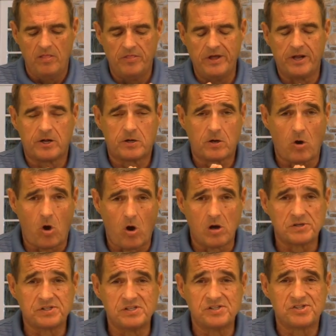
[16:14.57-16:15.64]
that
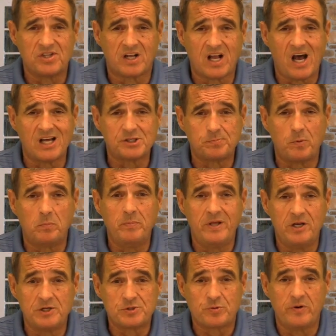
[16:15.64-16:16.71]
causes the gospel
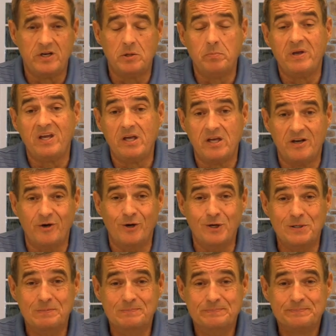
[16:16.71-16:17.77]
ministry to be
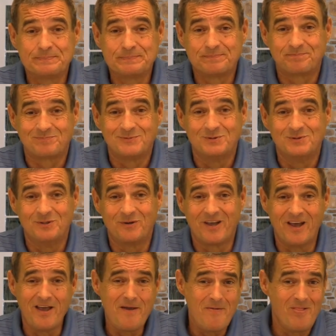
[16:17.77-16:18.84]
hindered.
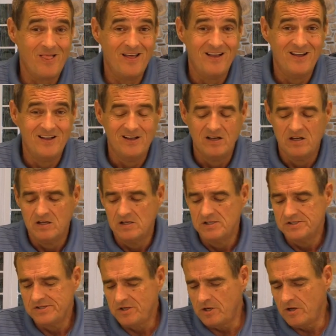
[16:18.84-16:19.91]
Okay?
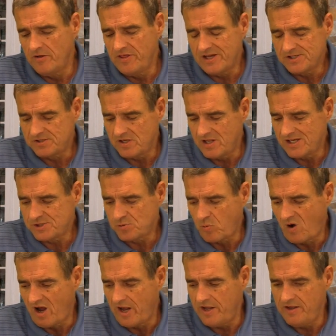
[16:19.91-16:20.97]
You know, that's, that's
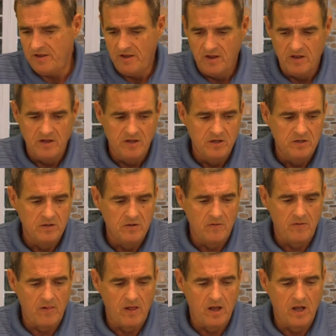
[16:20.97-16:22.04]
why
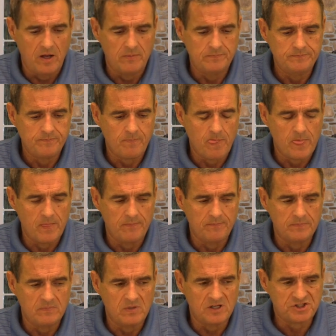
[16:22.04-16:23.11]
uh,
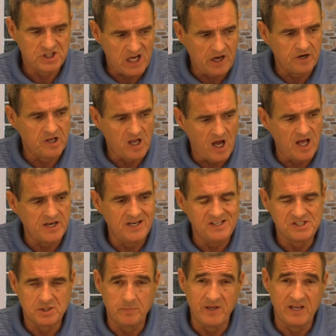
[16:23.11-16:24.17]
a child of God
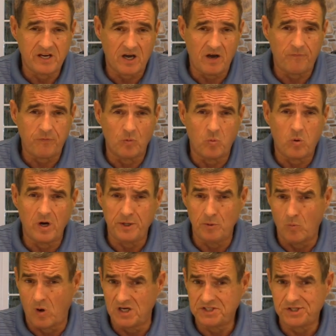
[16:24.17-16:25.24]
needs to be careful what he
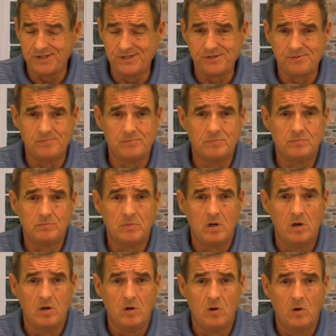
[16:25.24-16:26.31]
watches,
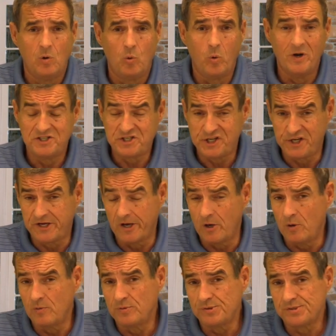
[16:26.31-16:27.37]
where she
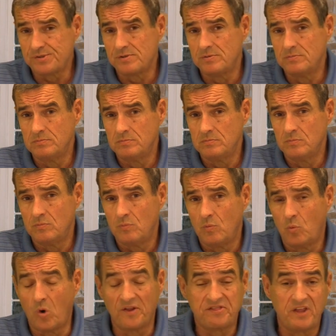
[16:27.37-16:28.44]
goes,
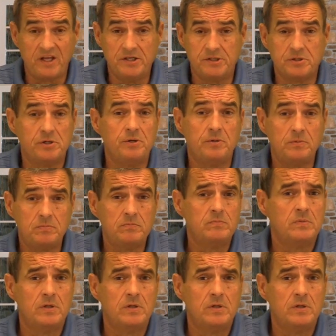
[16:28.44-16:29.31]
what they do,